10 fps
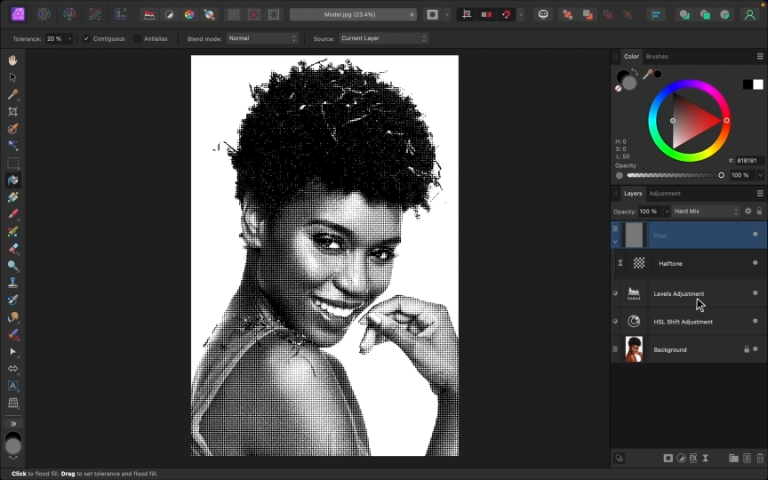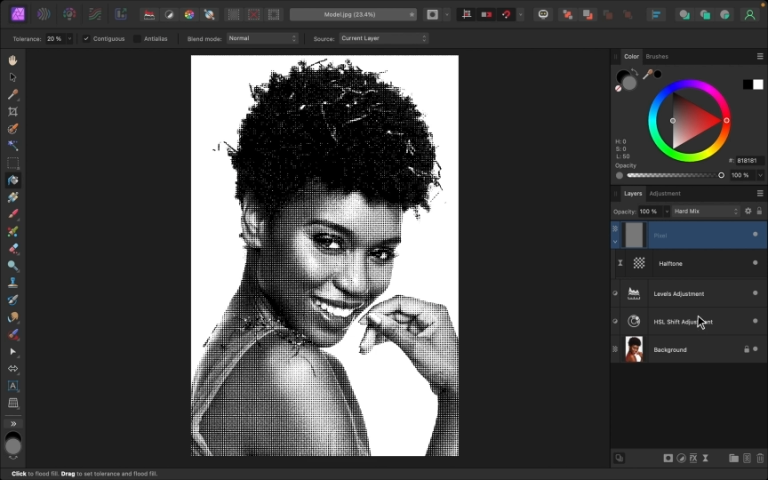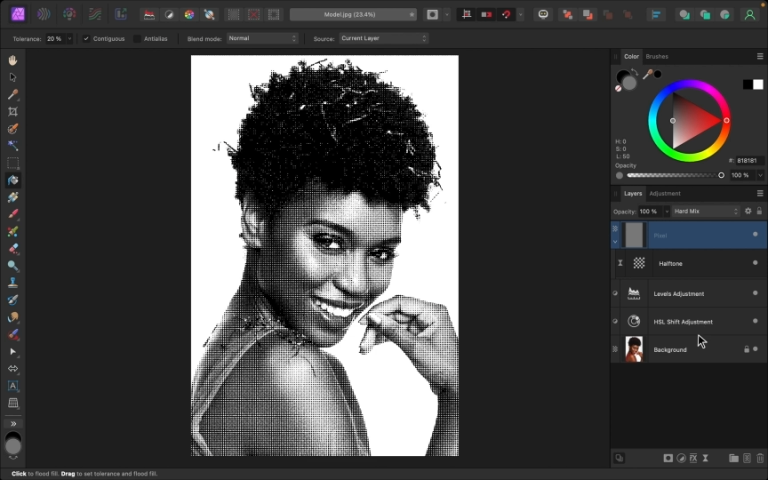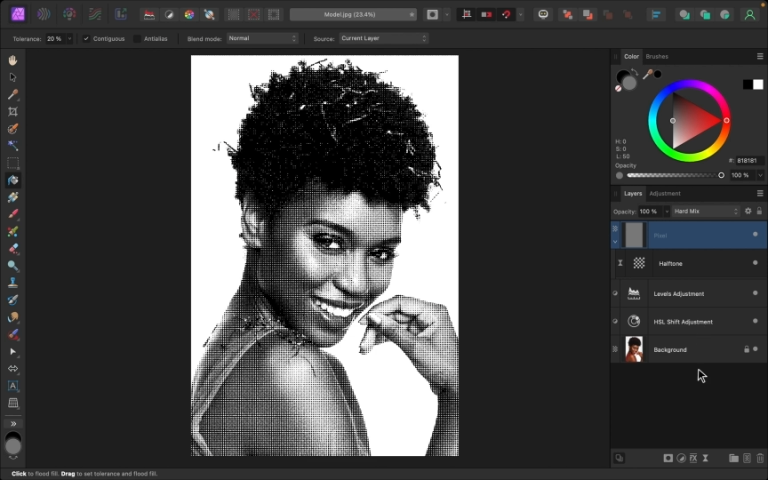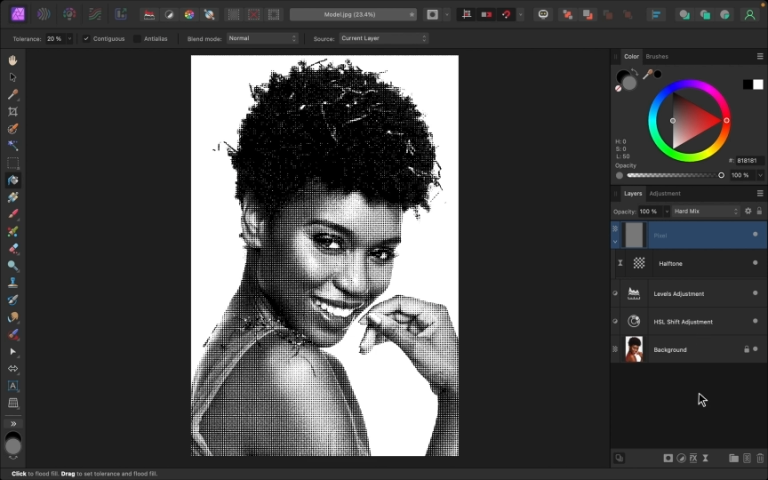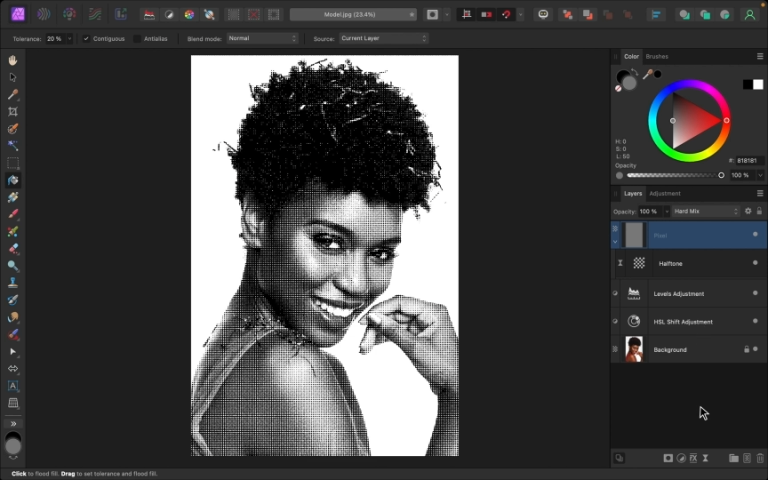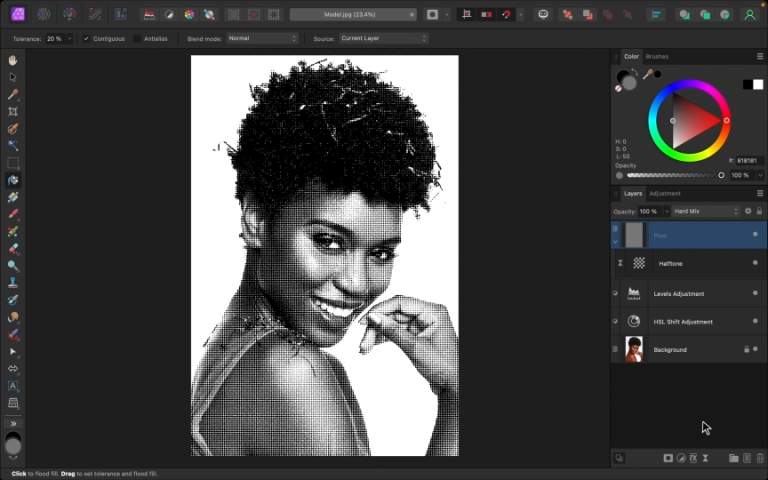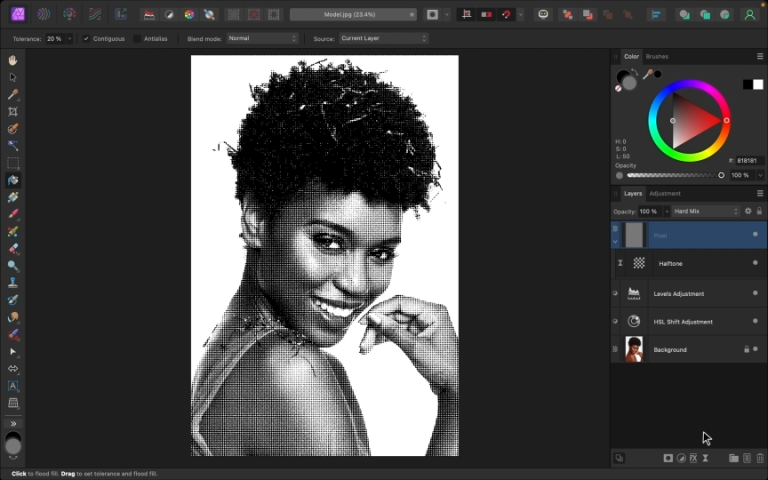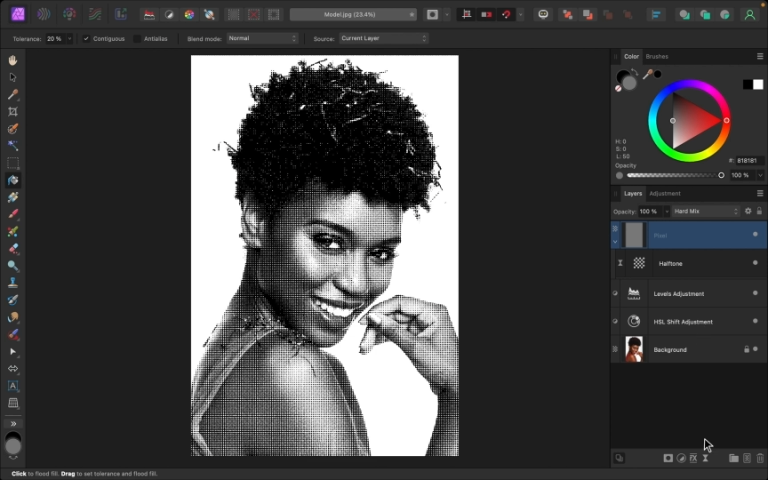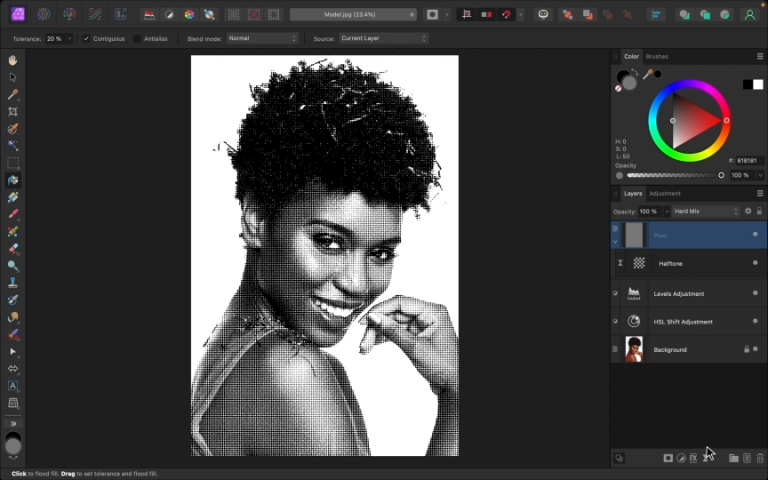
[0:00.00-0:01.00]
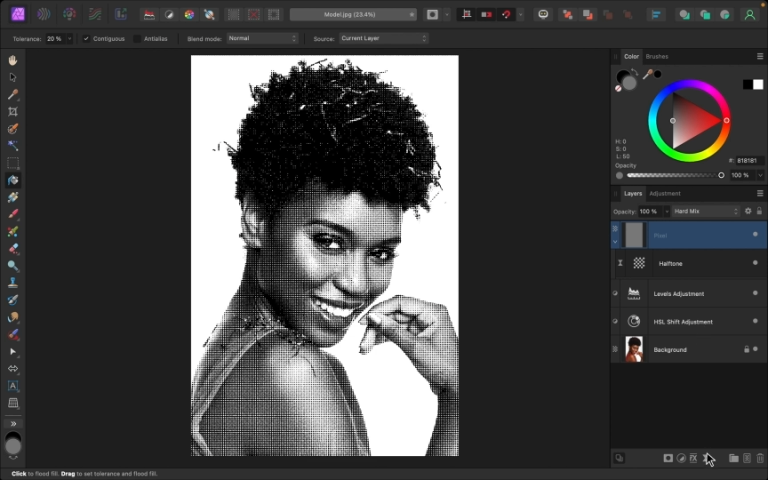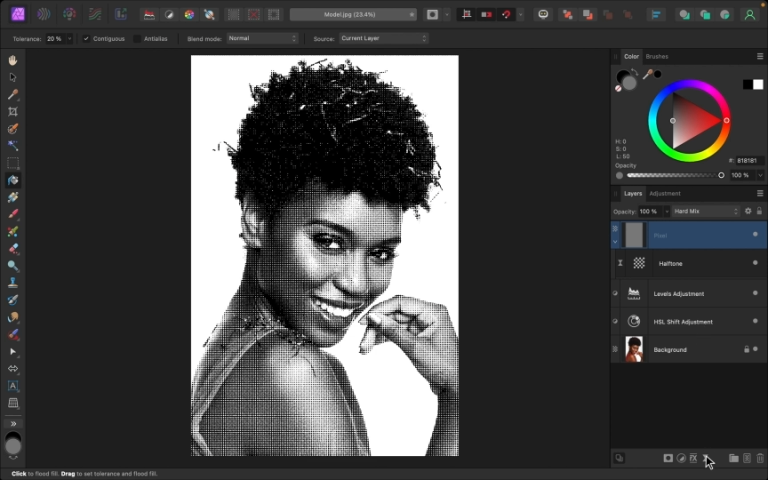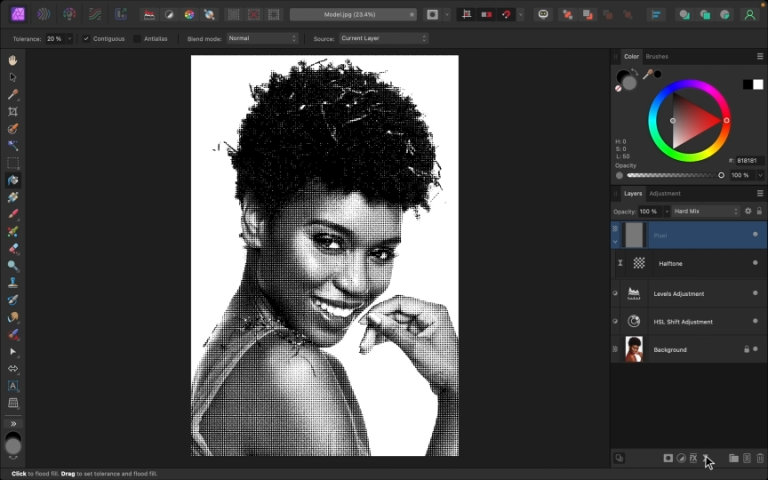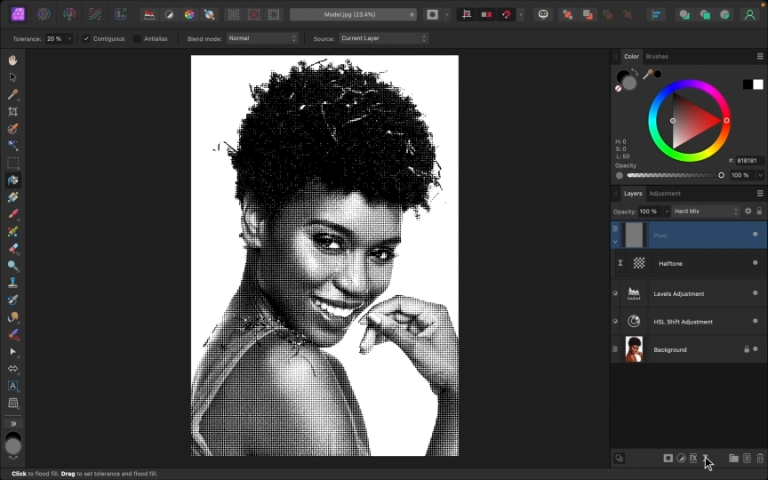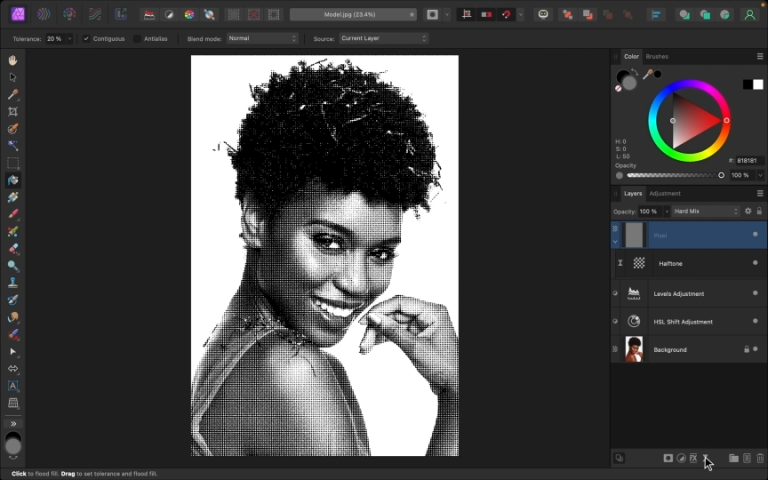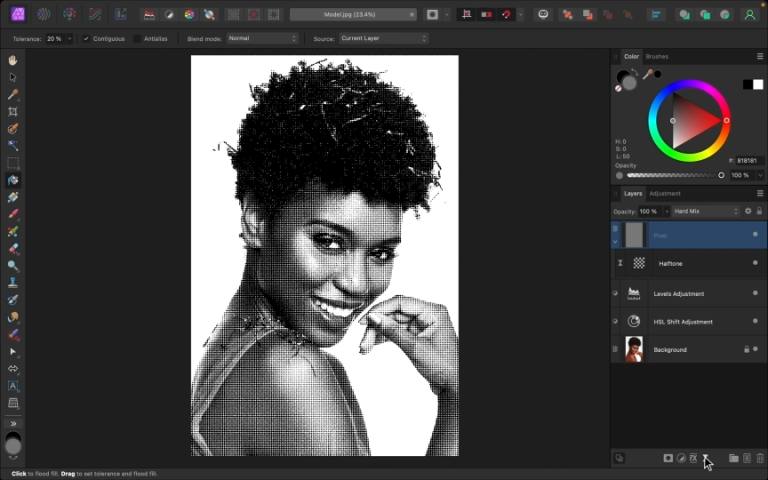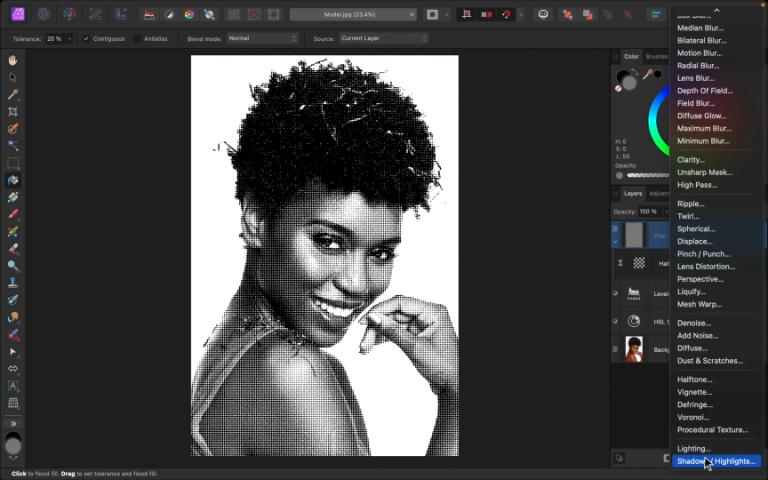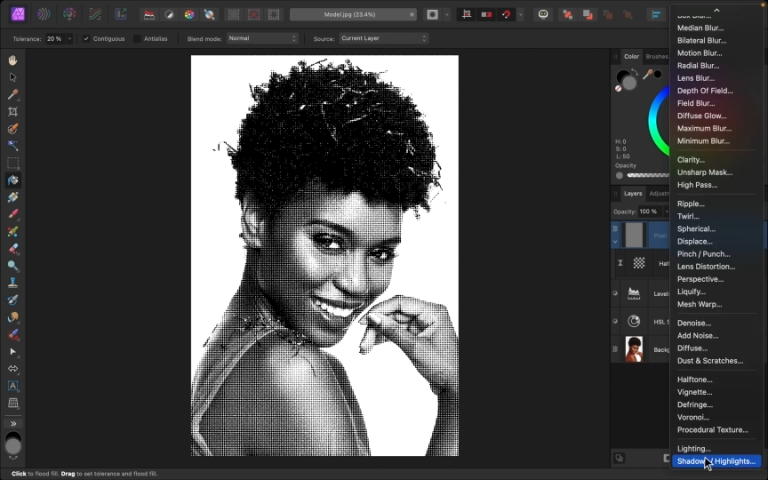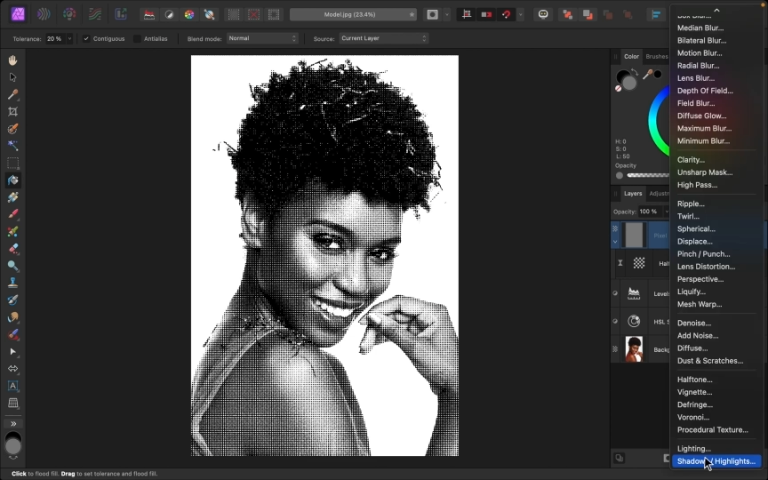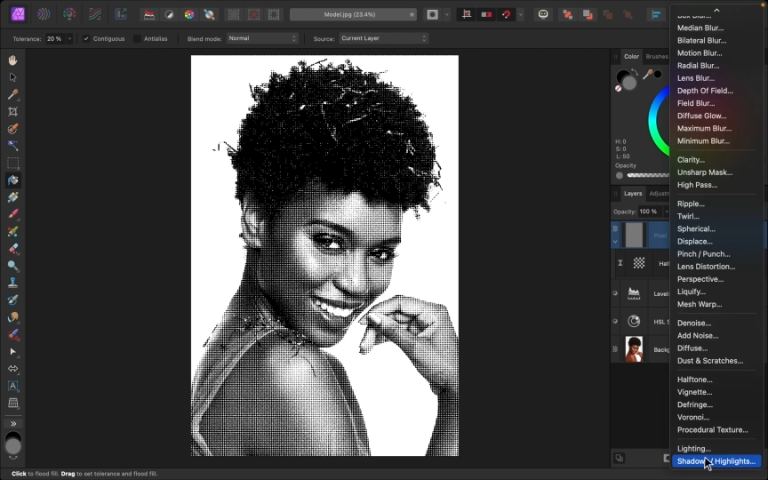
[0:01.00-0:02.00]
Then I'll go to our filters